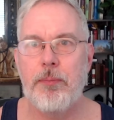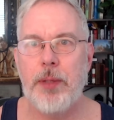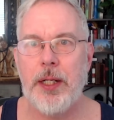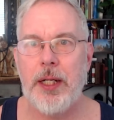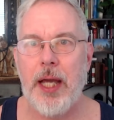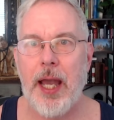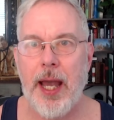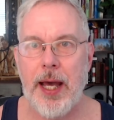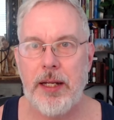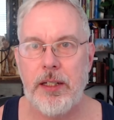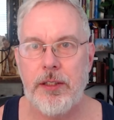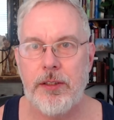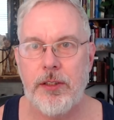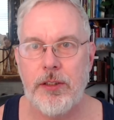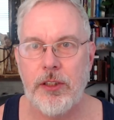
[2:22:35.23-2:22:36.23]
been
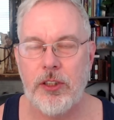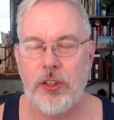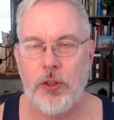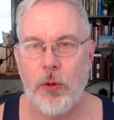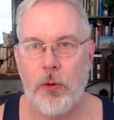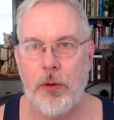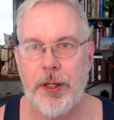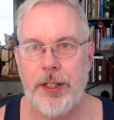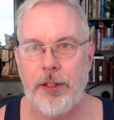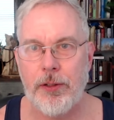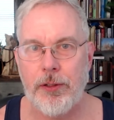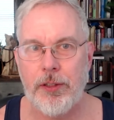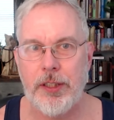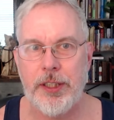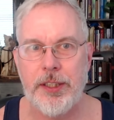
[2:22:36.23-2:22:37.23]
added to the story
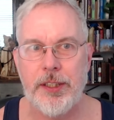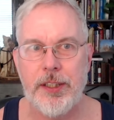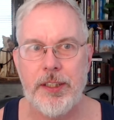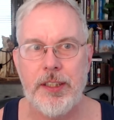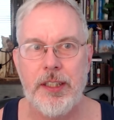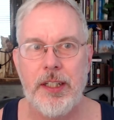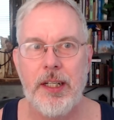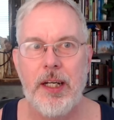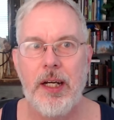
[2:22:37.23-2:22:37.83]
earlier